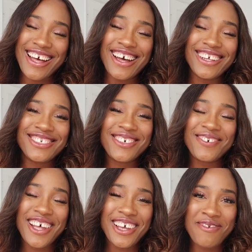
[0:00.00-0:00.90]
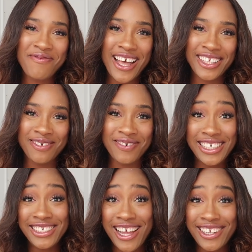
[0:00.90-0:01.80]
guys welcome back to
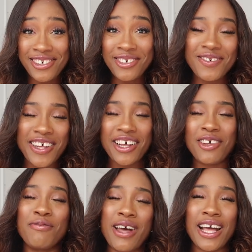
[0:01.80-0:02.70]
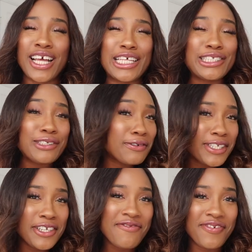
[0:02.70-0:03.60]
my channel welcome back to
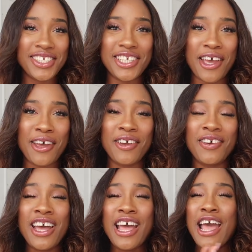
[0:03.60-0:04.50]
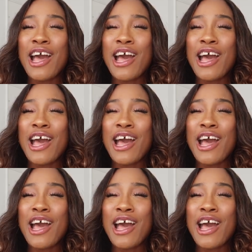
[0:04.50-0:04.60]
a new video